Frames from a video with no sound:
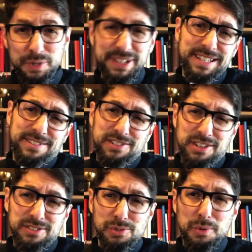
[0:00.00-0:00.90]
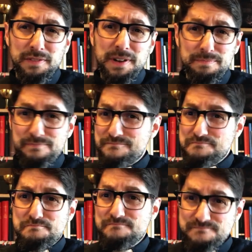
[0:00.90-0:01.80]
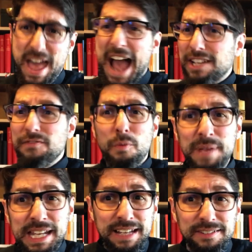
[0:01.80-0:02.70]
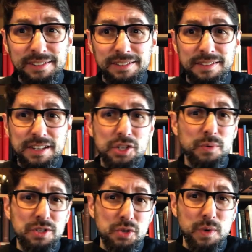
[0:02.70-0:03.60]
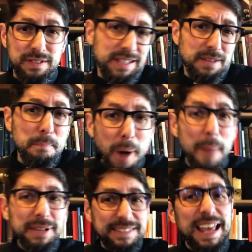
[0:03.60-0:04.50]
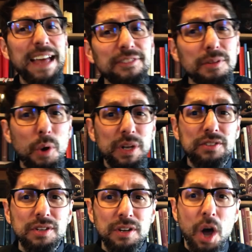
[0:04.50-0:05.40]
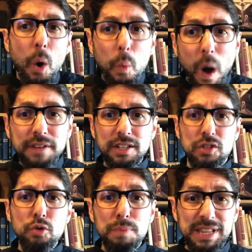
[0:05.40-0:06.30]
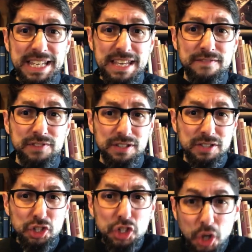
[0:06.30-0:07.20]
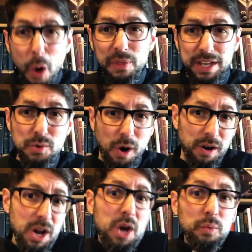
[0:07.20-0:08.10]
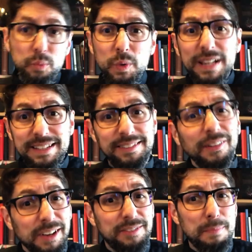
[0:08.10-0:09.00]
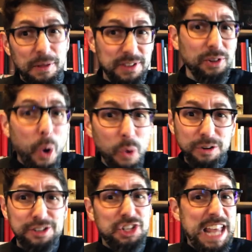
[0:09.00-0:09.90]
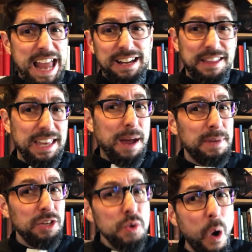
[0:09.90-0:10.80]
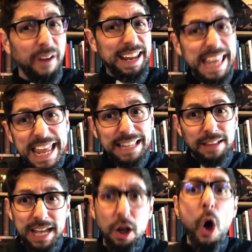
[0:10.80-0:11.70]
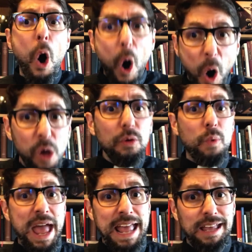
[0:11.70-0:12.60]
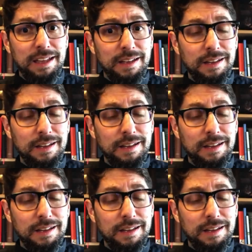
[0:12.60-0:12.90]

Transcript: really is just sort of a act of obedience that you would do. It's, it's a public testimony to what you believe, to, to show that you are really serious about this whole Christianity thing. I mean, you are in, like, all the way.